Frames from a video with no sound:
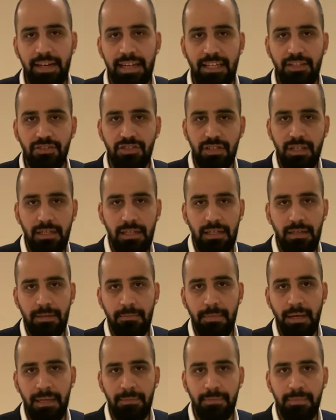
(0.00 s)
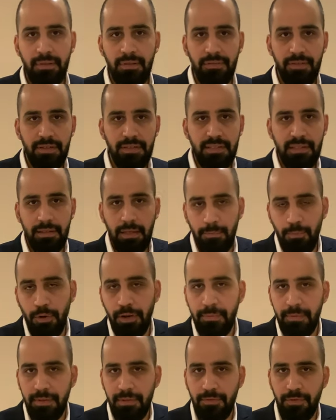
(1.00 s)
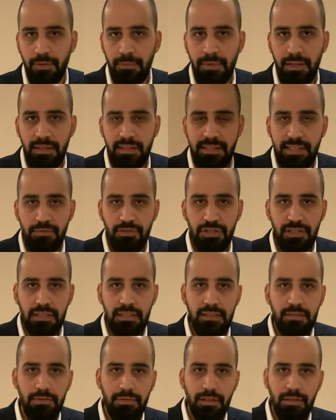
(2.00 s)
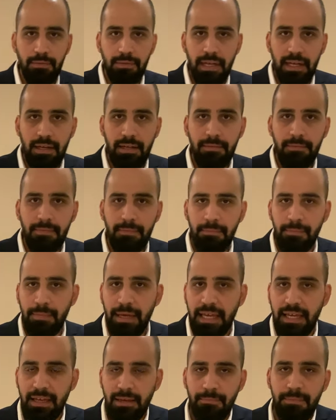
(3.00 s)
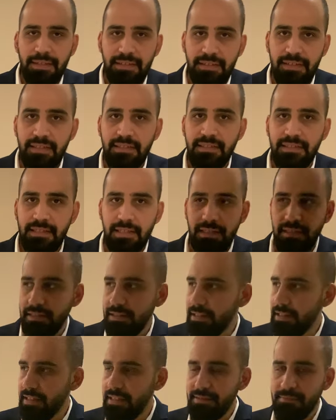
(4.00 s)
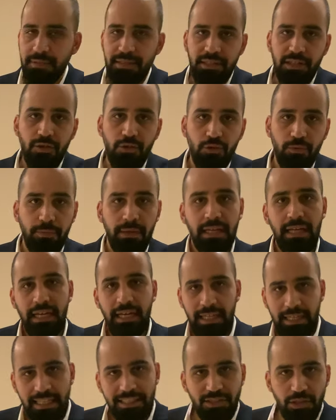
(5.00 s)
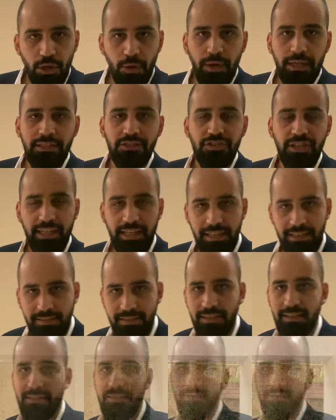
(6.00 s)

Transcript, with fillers: arrange uh, by previous appointment from the reception. You can make meetings in this meeting room. Let's go and check it.